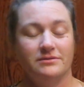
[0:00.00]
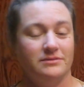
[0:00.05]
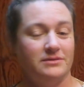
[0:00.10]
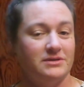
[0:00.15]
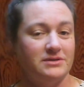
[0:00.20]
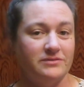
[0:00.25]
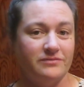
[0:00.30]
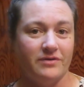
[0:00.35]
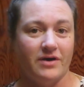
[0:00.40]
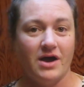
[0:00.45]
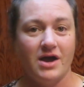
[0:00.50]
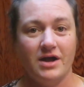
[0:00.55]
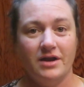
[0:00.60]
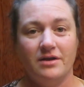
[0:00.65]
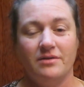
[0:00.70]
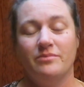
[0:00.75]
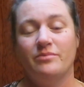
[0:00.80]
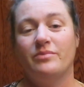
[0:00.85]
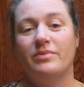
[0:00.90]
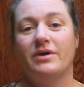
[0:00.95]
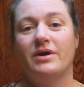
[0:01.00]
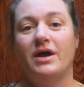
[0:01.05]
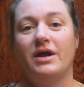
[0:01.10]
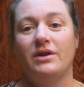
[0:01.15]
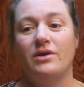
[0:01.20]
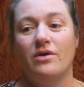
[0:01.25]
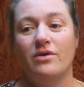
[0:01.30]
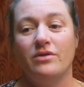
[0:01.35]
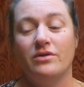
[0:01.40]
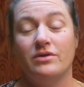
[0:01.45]
that's fine, but
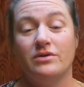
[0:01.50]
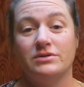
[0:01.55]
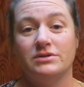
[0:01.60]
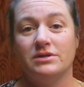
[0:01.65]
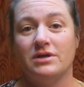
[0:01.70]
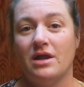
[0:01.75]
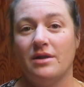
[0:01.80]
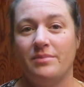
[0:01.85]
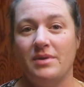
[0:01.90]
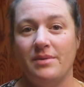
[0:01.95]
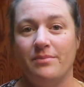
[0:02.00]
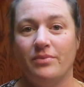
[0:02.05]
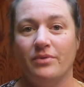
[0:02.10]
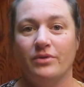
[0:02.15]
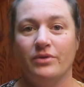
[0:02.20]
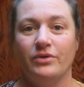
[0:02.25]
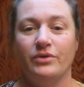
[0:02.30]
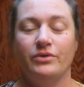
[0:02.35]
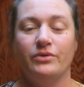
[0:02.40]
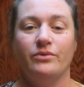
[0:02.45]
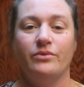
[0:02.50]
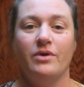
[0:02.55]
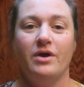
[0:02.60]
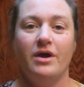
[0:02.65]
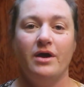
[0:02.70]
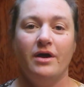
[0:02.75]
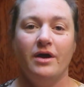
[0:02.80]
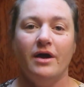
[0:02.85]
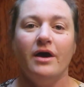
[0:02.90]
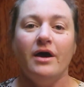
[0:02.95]
I know that there's a lot of people who
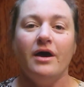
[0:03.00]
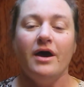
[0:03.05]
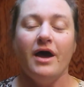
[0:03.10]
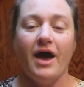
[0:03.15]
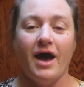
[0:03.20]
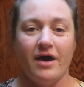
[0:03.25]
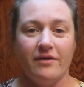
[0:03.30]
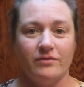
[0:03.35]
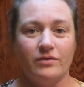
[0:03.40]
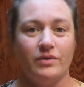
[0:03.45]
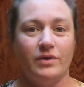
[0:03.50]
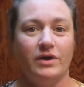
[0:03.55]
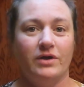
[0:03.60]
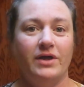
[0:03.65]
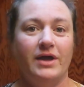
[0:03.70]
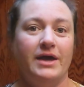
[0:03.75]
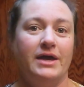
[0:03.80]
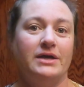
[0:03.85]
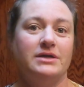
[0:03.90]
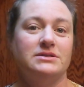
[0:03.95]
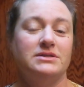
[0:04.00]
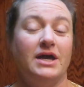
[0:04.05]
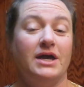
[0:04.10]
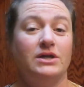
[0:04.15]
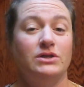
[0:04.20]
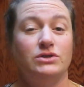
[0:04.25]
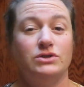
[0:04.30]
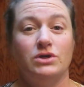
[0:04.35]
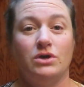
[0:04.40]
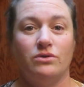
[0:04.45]
have quail eggs
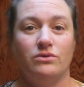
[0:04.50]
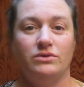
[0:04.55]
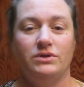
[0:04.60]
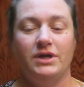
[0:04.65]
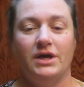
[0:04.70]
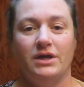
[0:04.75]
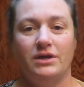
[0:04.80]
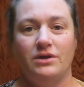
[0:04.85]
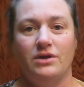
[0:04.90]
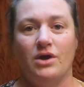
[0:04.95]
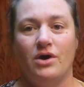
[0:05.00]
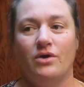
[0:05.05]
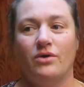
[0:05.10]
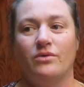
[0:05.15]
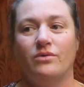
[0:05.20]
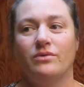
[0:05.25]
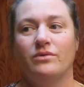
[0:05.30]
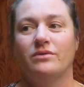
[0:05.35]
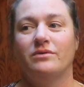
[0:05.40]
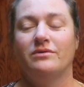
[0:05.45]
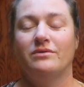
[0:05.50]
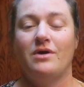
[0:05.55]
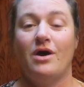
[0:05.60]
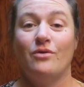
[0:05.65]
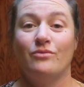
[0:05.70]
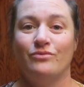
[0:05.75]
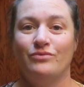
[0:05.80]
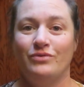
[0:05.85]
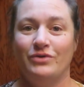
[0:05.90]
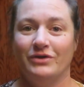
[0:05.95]
and don't yet know
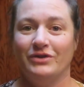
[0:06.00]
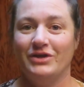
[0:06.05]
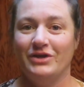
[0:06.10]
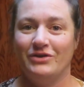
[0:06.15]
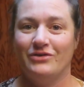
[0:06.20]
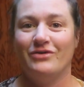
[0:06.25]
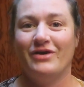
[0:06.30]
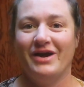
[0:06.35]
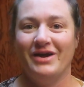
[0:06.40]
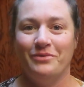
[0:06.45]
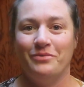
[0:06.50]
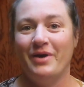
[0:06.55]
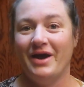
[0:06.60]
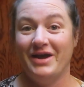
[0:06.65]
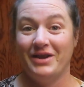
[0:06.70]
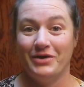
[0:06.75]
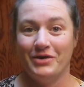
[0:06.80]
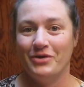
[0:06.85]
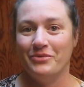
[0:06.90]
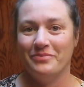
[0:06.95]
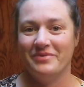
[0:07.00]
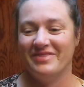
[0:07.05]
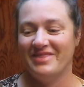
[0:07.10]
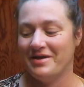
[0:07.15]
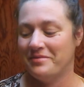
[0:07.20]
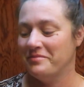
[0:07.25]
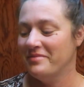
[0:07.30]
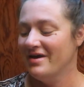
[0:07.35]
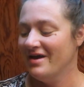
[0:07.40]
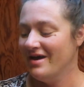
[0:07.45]
a really great way to open
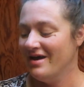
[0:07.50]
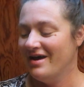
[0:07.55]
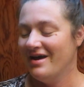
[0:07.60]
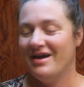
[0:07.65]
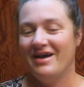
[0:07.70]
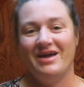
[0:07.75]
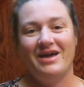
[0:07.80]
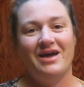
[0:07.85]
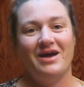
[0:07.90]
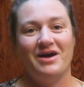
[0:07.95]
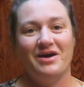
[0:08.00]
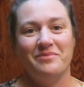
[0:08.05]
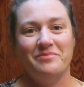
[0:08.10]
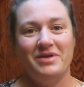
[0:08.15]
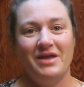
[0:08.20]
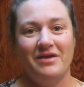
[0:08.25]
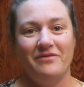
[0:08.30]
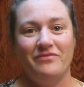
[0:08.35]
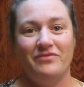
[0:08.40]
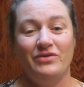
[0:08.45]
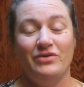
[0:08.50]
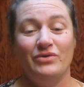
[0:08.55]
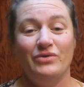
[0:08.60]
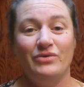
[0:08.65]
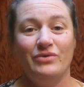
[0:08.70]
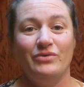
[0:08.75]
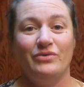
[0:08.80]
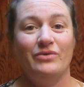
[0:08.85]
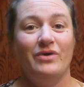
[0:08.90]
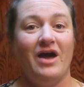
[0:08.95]
them. If
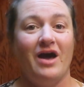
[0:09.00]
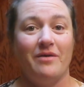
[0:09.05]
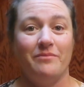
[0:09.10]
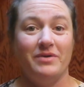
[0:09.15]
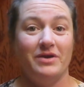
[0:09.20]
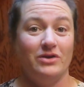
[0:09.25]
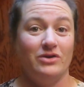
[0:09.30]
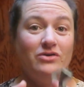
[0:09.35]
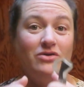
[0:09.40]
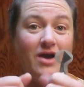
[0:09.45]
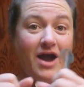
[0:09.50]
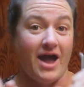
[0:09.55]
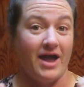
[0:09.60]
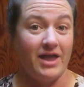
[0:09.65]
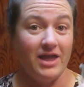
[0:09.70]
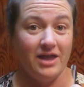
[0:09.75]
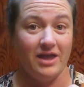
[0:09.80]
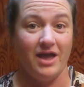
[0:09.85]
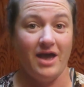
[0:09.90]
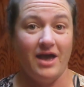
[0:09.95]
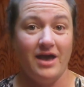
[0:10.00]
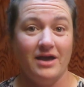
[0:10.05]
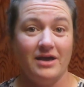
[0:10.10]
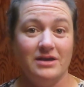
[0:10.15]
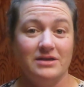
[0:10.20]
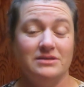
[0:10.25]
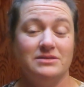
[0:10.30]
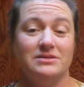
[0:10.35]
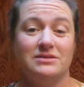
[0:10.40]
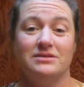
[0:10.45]
you have been cracking
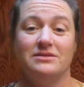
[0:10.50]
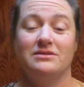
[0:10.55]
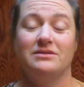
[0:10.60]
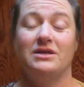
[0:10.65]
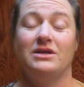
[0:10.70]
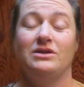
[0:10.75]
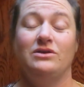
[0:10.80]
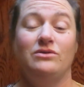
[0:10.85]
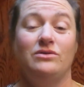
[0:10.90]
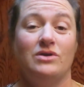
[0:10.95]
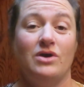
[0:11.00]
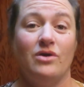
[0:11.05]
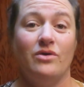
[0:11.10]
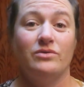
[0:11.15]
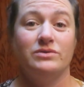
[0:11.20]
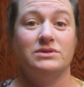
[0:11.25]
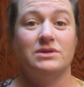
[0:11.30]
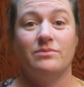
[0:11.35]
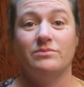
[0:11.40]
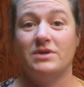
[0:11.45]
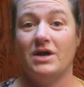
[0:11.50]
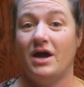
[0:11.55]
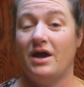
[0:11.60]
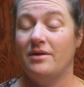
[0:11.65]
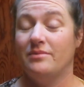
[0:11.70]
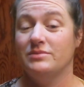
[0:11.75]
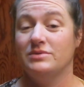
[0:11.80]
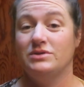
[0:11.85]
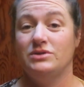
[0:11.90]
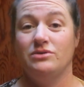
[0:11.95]
eggs, then you know
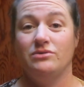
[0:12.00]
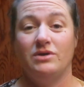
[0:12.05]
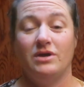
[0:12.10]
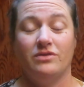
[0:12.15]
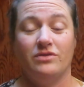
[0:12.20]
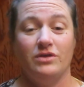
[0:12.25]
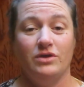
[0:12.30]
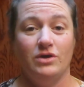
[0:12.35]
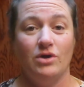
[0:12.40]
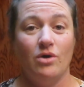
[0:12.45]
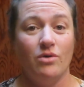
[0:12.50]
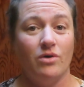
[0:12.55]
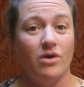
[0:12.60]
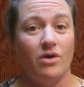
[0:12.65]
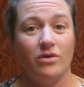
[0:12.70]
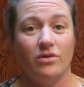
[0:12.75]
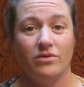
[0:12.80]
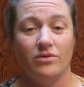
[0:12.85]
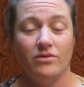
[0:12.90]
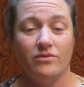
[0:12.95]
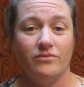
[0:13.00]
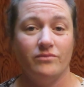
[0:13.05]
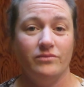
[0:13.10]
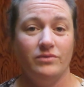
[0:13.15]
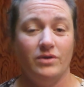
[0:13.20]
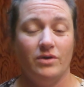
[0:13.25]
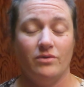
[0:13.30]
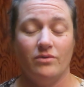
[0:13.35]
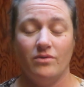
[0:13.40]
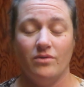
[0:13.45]
sometimes you get the yolk
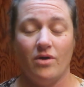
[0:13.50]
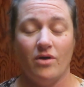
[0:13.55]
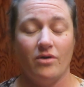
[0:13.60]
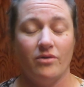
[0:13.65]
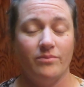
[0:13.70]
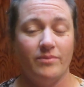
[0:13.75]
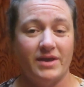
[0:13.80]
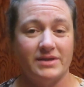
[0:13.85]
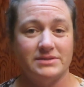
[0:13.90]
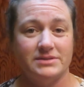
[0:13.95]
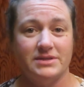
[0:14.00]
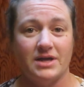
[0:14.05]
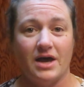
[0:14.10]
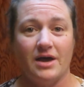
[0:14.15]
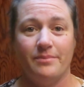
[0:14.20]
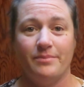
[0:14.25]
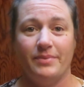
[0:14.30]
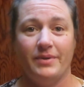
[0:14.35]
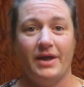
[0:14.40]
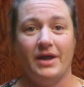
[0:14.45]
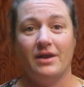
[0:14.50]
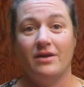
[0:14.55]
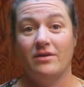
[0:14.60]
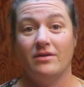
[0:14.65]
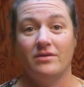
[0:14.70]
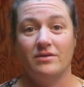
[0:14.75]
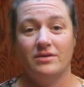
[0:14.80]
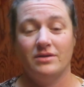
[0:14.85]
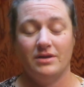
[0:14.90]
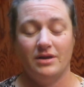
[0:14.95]
all messed up
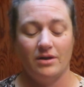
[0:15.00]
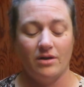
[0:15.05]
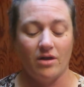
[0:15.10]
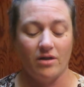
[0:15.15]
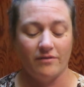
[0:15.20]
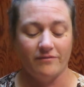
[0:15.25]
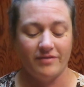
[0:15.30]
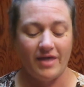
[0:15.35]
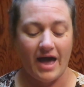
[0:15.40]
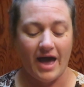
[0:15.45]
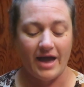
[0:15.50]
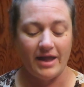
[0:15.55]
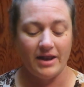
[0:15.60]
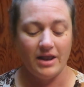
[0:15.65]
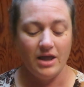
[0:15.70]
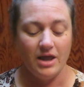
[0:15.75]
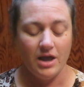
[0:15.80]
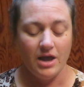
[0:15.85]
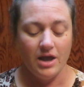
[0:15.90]
and all of that.